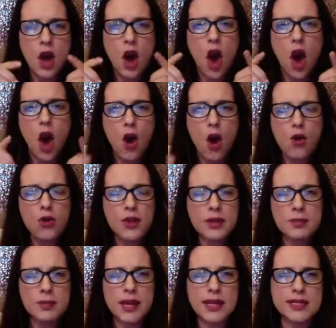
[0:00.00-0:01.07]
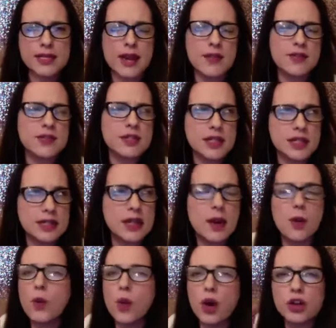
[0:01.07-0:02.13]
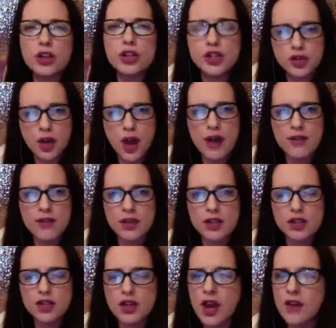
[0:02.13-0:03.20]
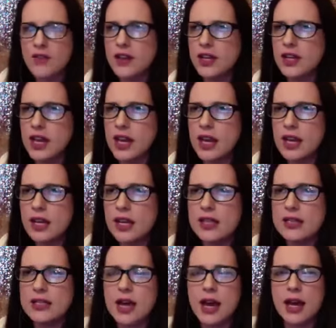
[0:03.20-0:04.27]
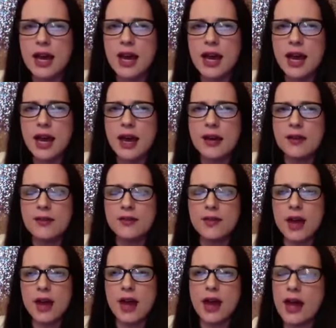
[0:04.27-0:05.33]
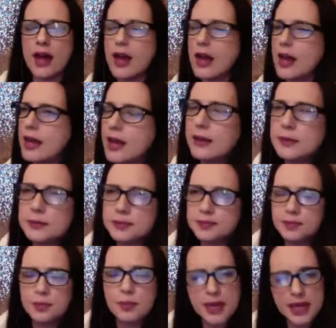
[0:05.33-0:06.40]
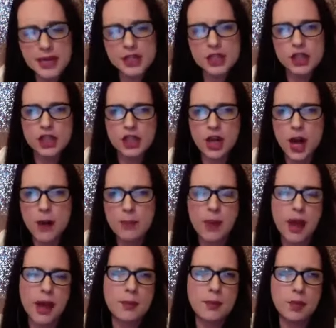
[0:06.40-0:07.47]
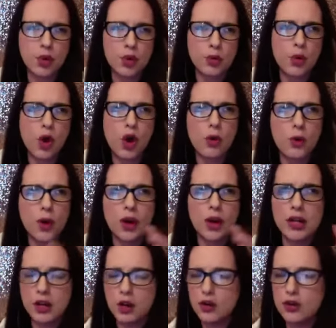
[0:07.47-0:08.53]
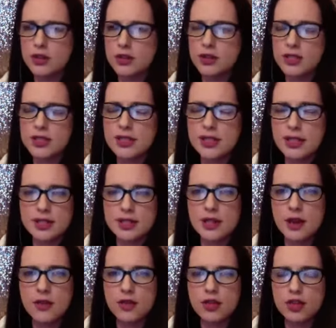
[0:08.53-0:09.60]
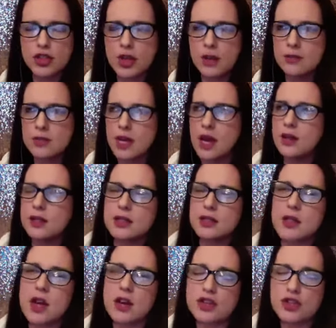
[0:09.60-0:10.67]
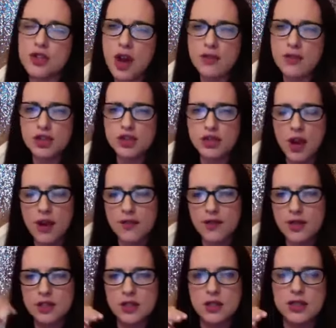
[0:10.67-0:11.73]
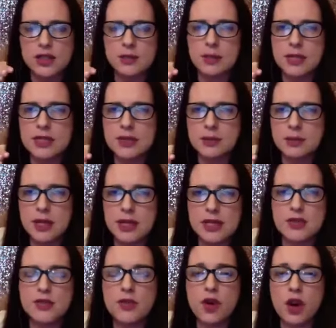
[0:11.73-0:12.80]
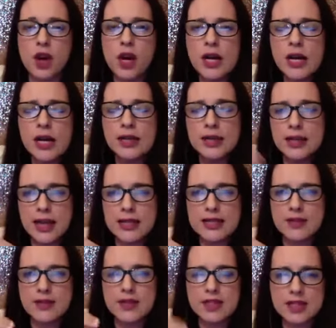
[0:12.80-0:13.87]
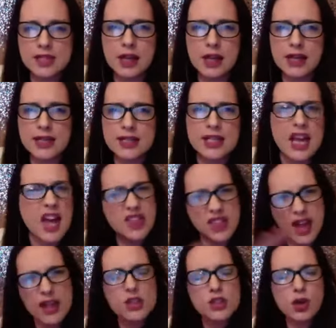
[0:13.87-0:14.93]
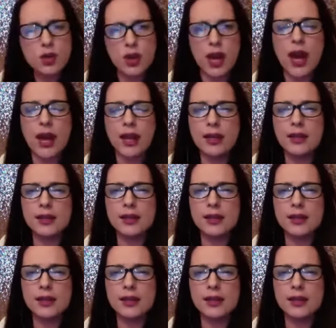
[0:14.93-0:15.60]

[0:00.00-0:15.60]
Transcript: Only place I've seen that worked driving the traffic in is I have a pizza shop by a boardwalk where he goes and sticks several gems out and drives traffic to his pizza place for less of a slice, and that's okay.